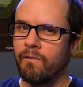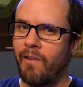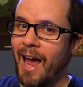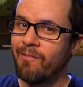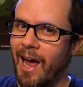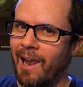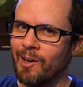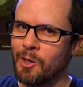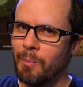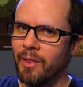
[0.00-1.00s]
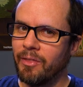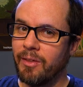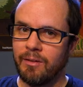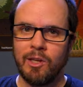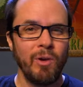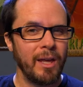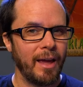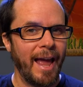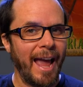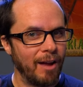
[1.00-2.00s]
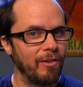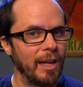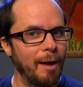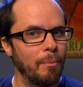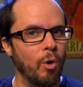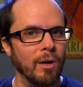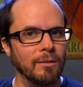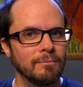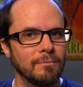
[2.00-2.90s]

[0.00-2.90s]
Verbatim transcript: $5 a month, you get a heck of a lot more.